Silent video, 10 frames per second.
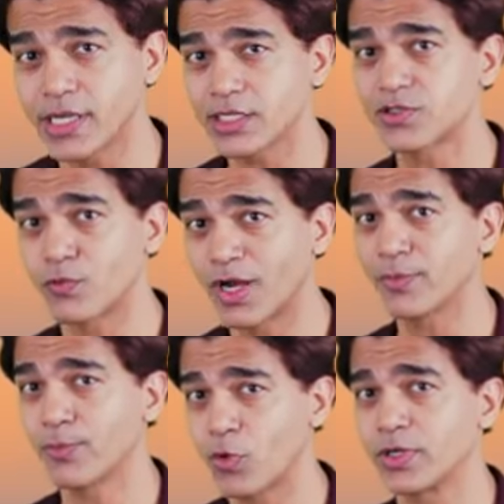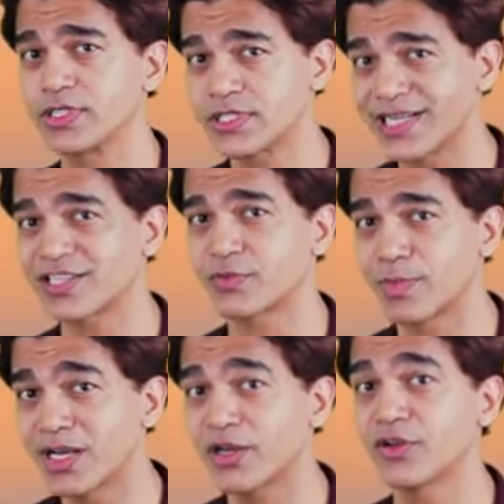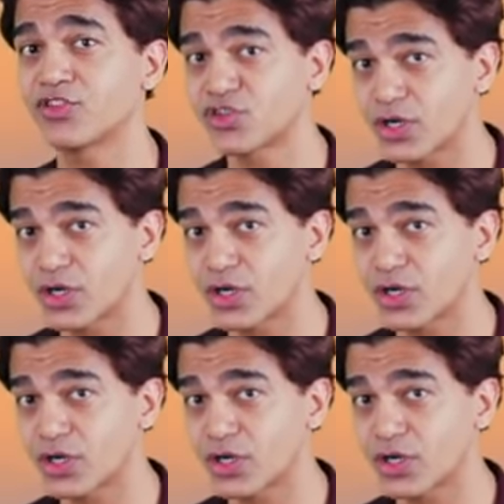kills 1.6 million